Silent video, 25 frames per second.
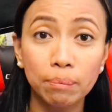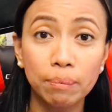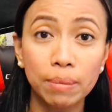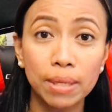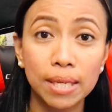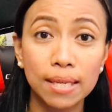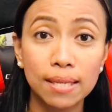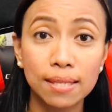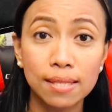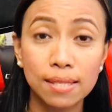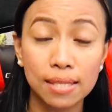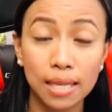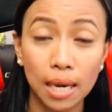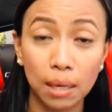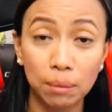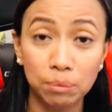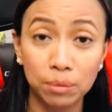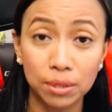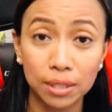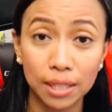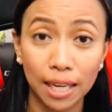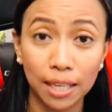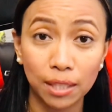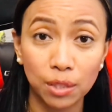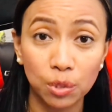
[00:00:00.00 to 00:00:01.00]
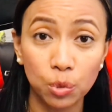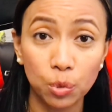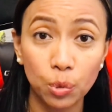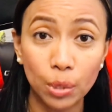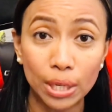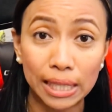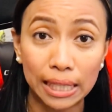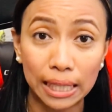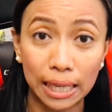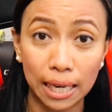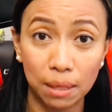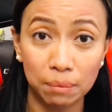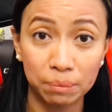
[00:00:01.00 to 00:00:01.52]
be subject to
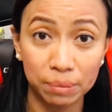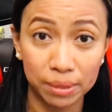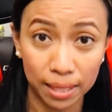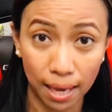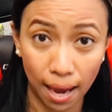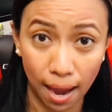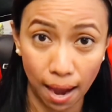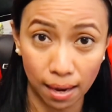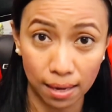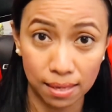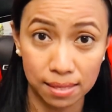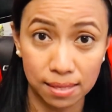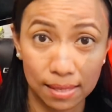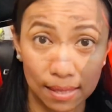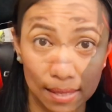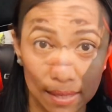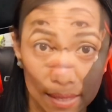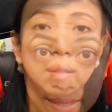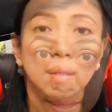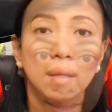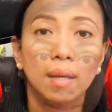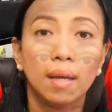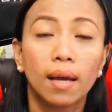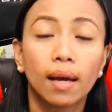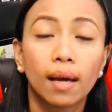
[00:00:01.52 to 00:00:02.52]
income tax.